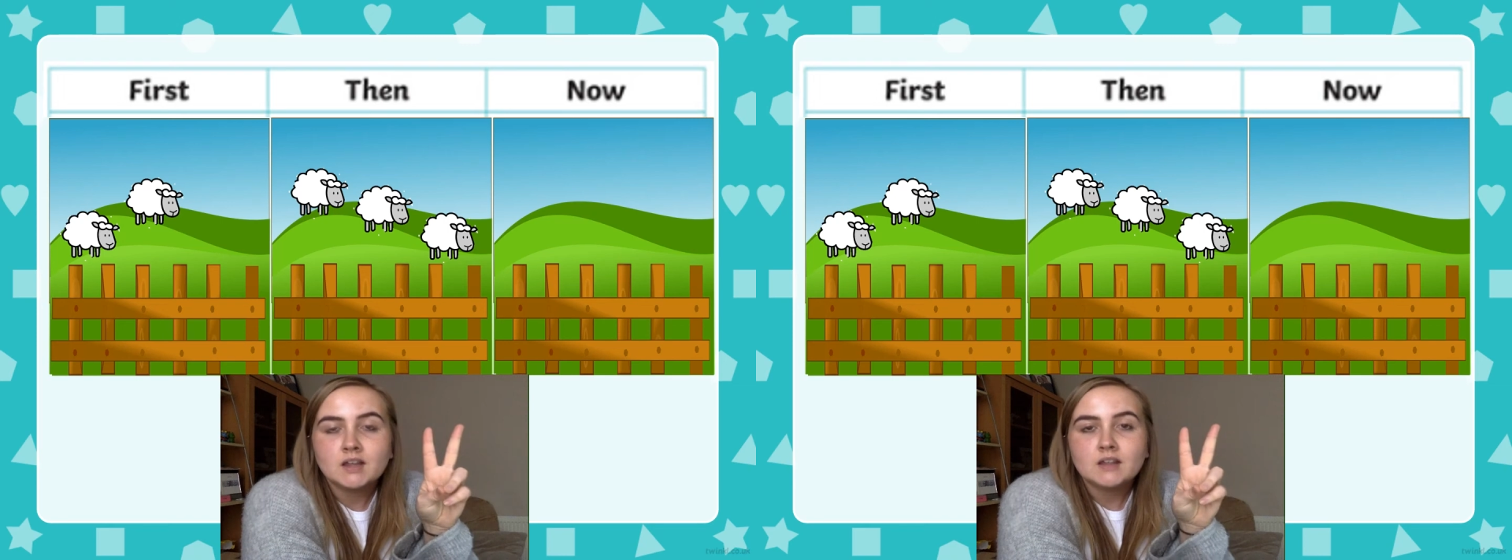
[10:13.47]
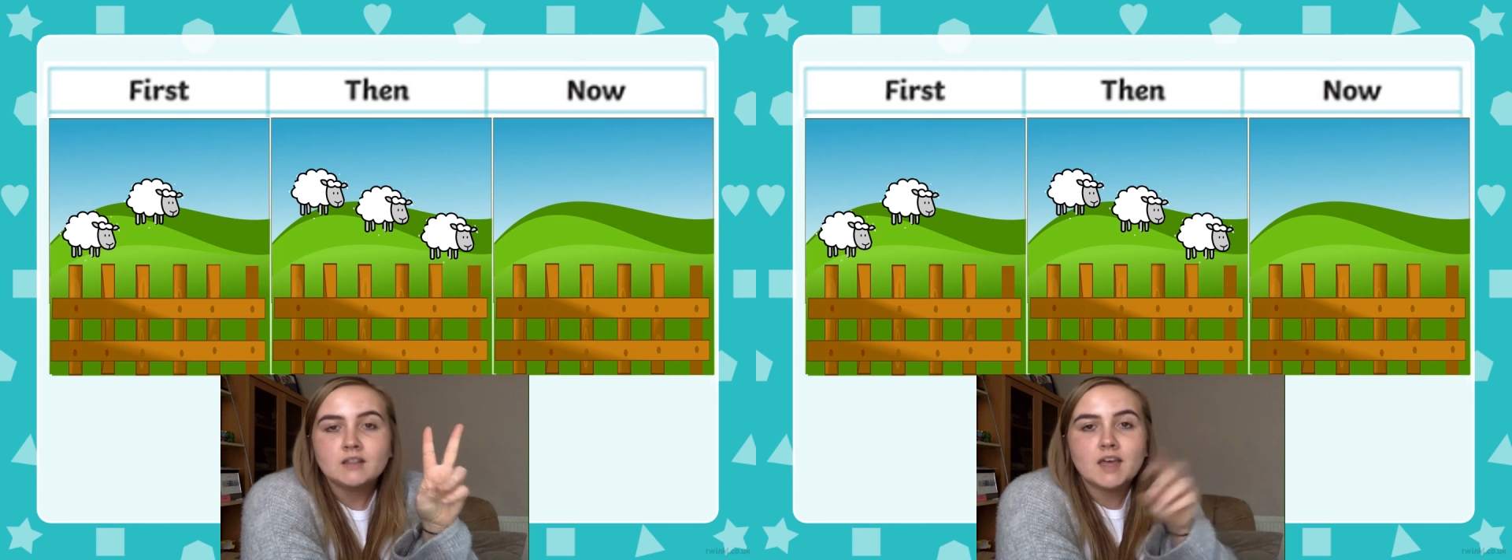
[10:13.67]

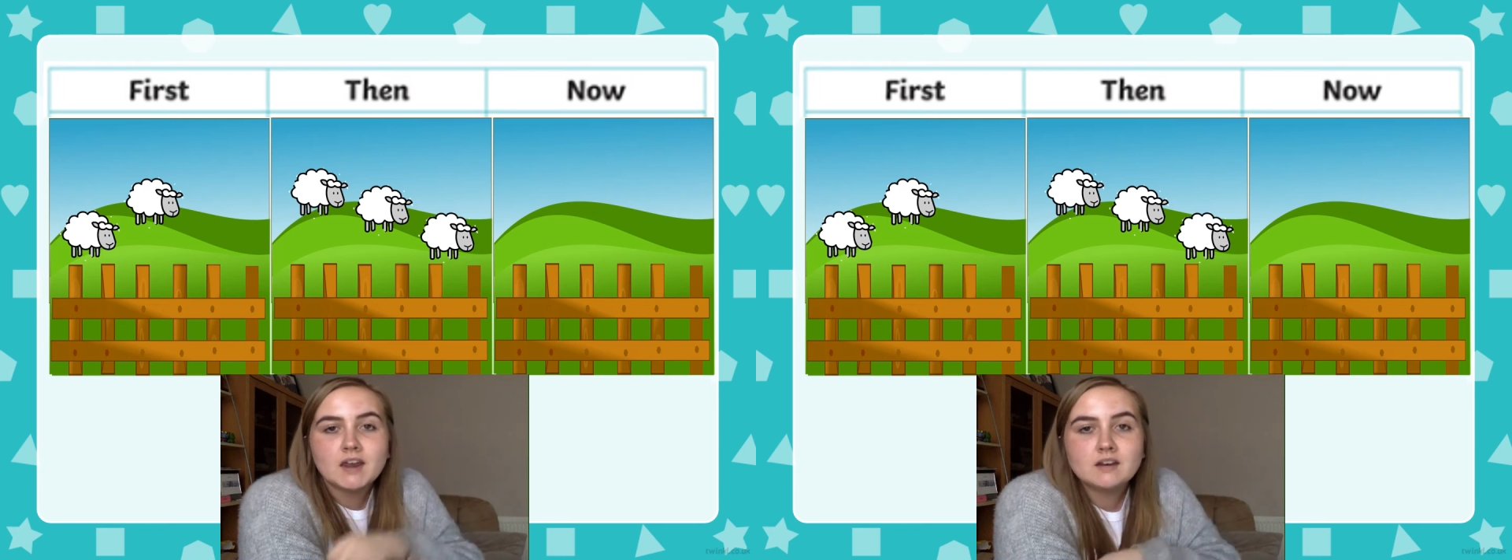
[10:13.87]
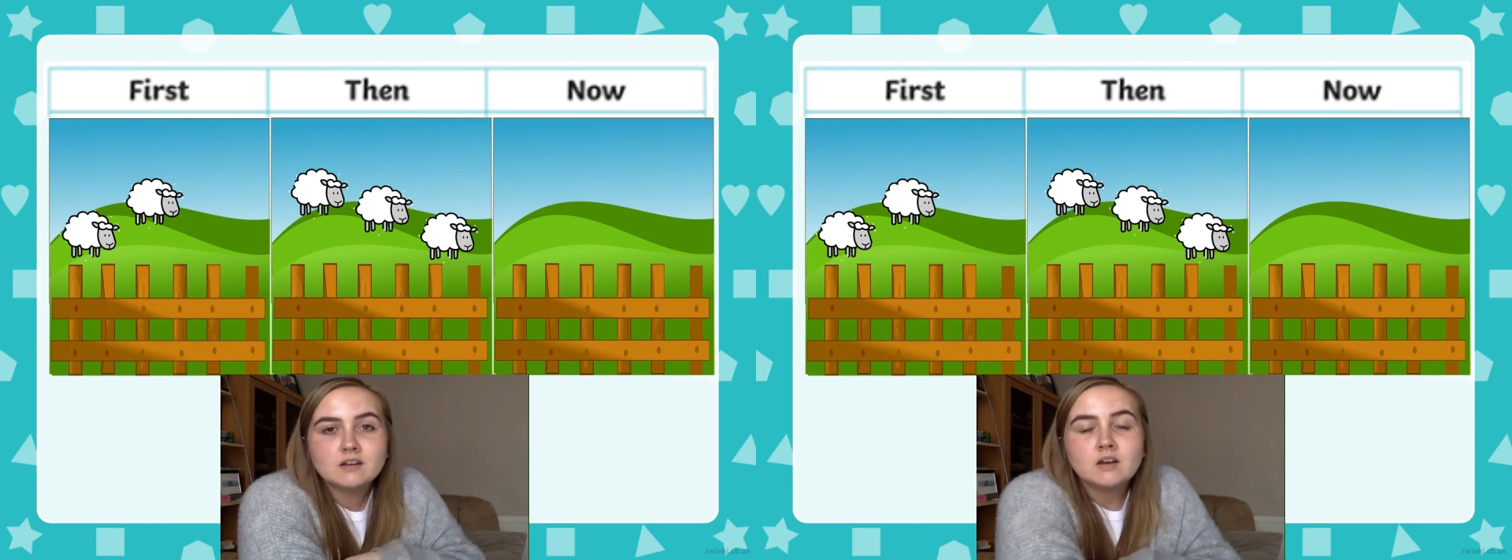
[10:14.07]

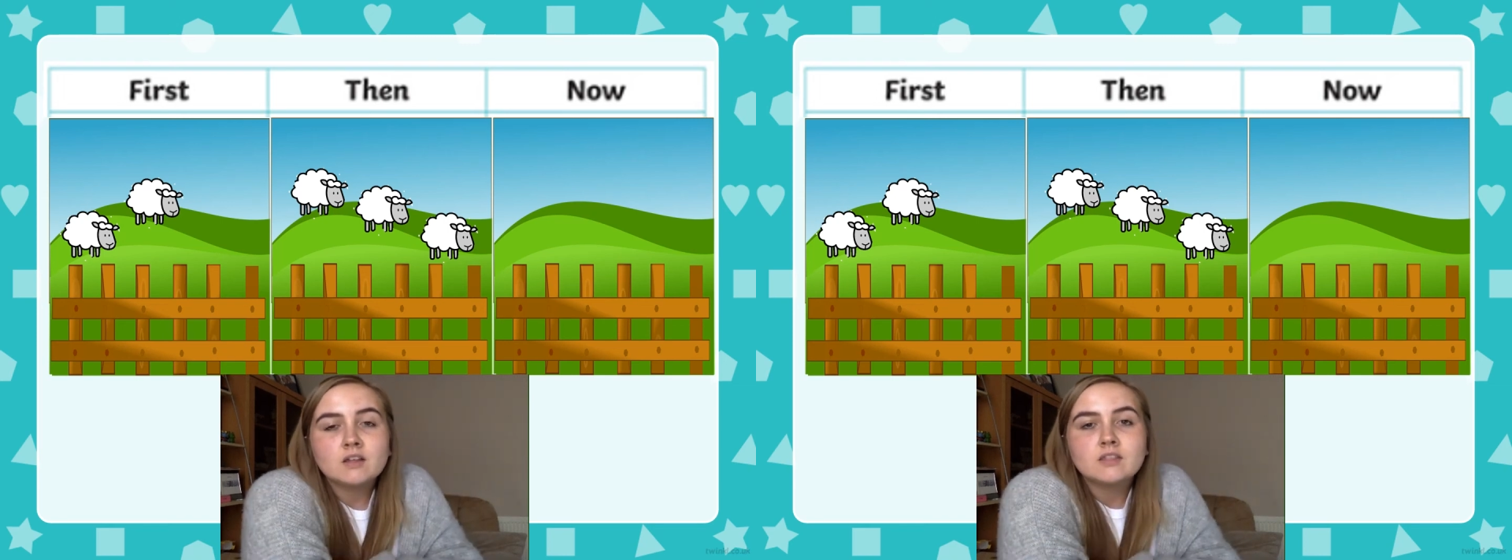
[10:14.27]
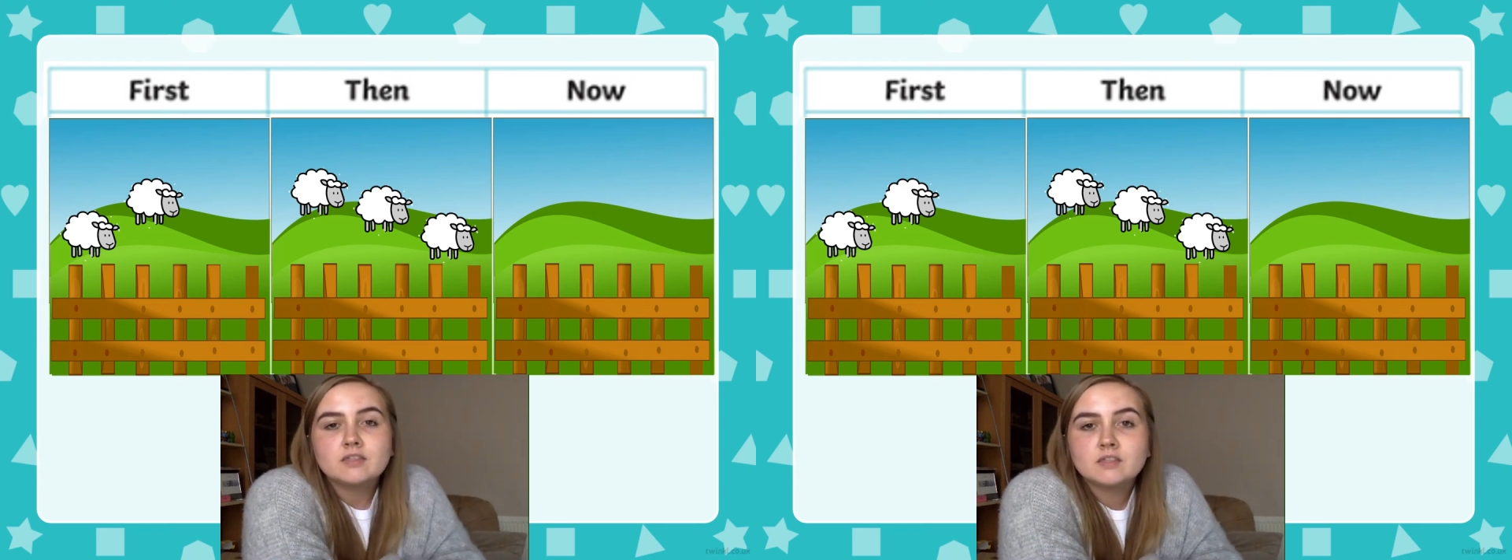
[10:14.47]
Then
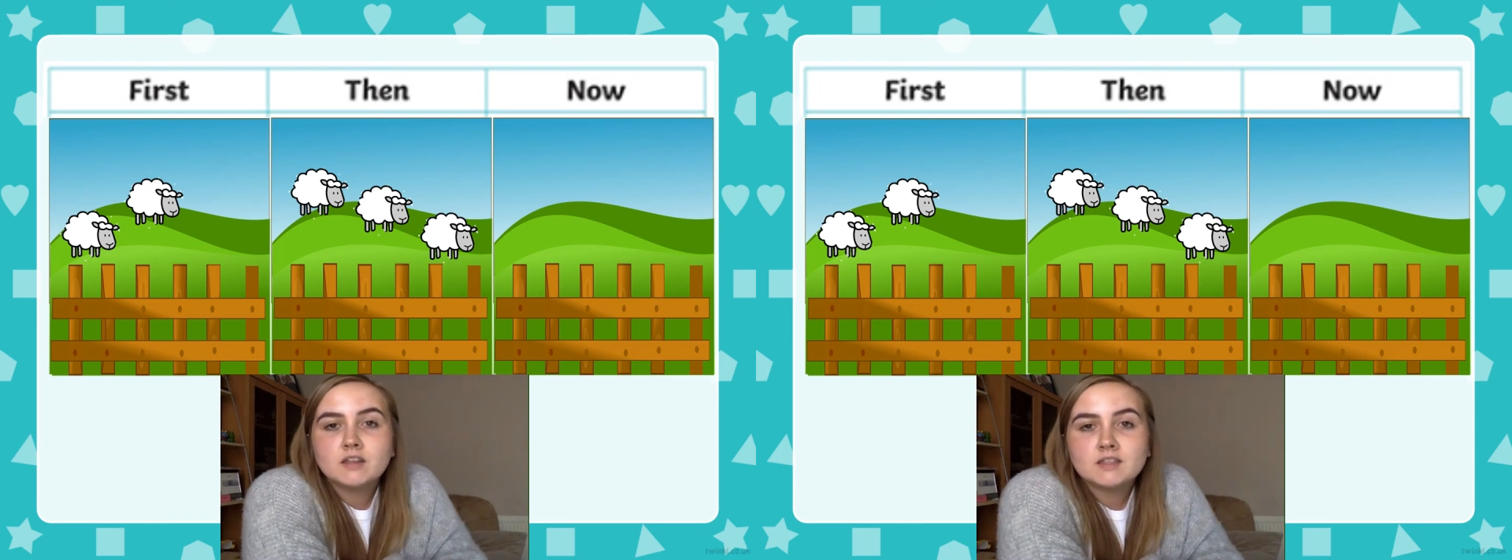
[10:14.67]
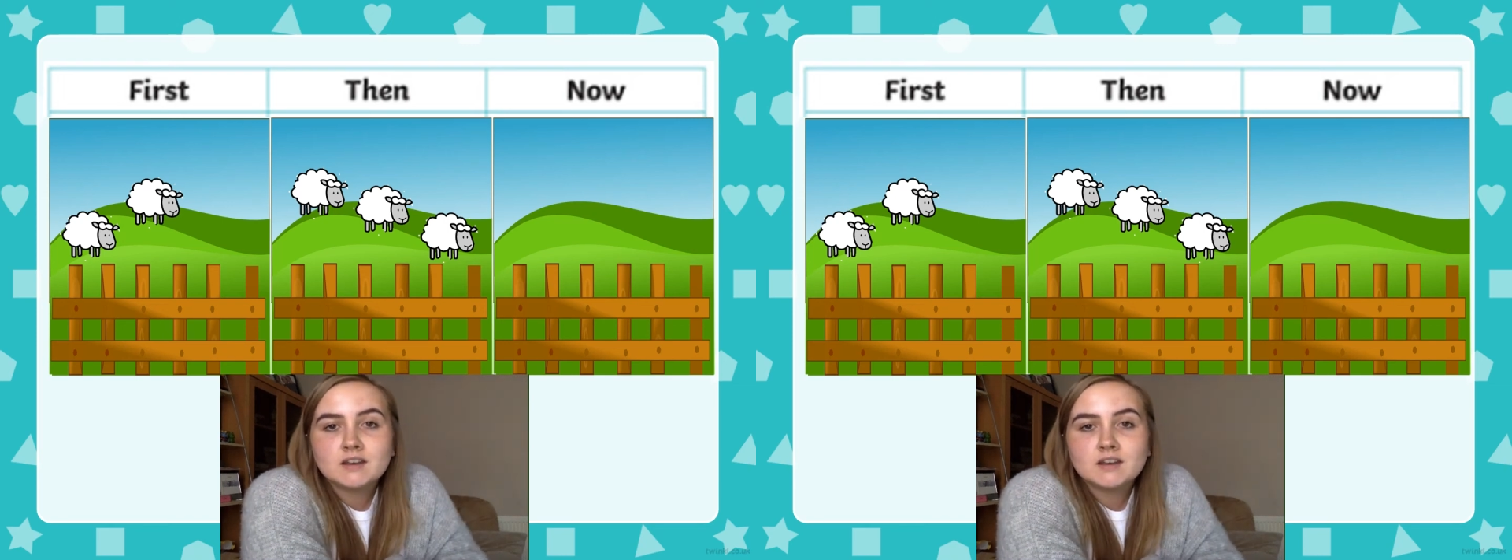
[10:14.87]
in the